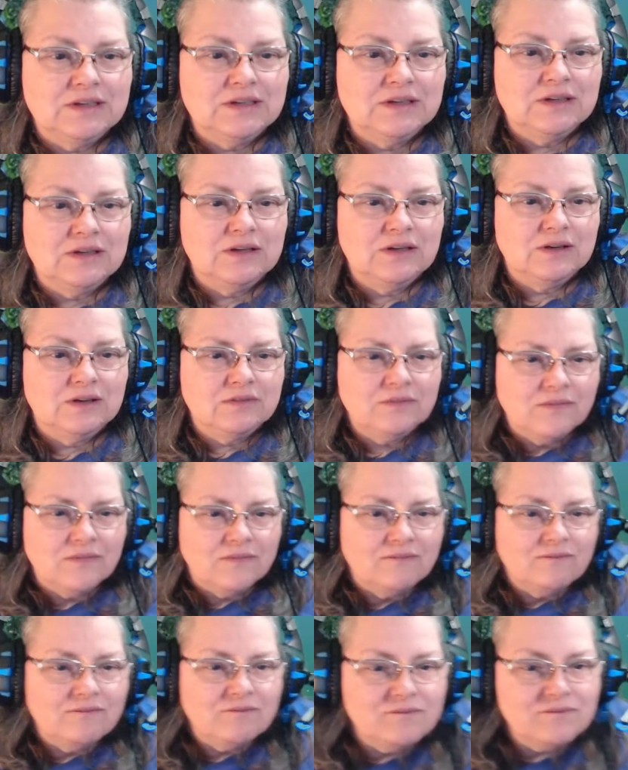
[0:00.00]
No?
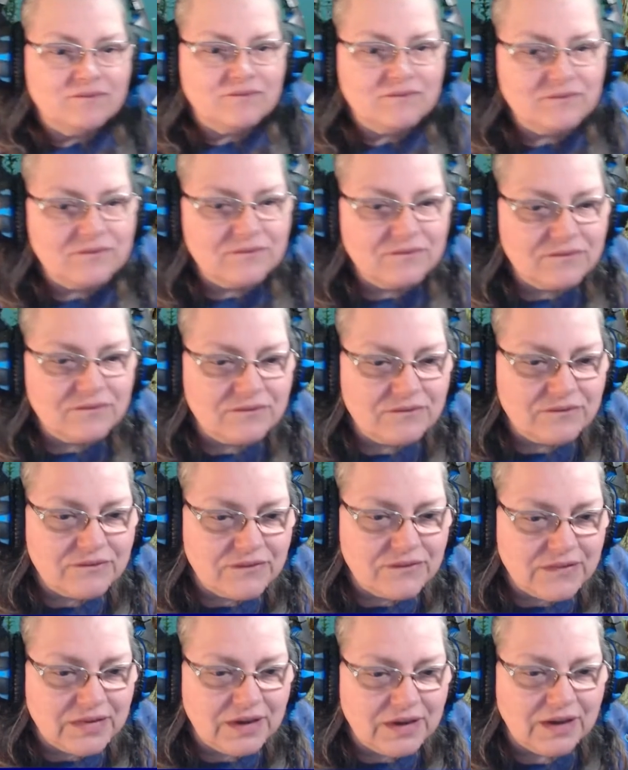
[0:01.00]

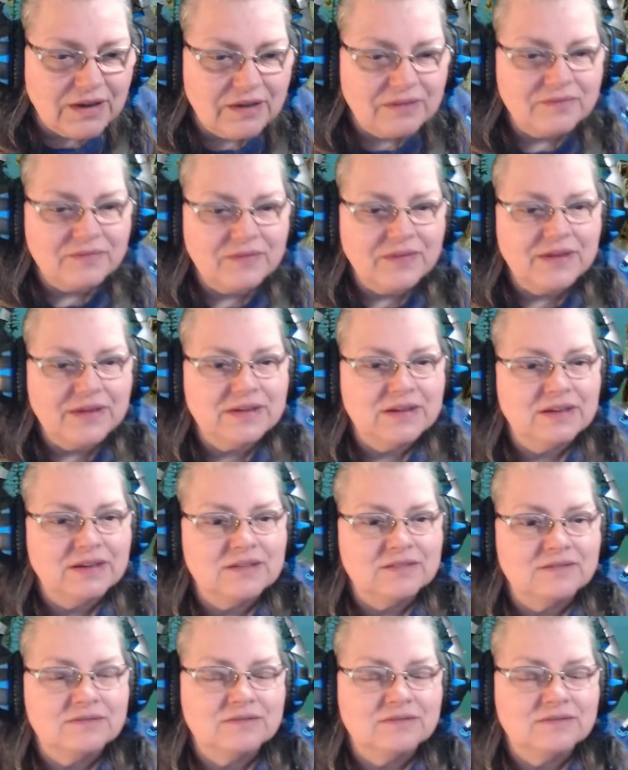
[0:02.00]
Yeah, I did.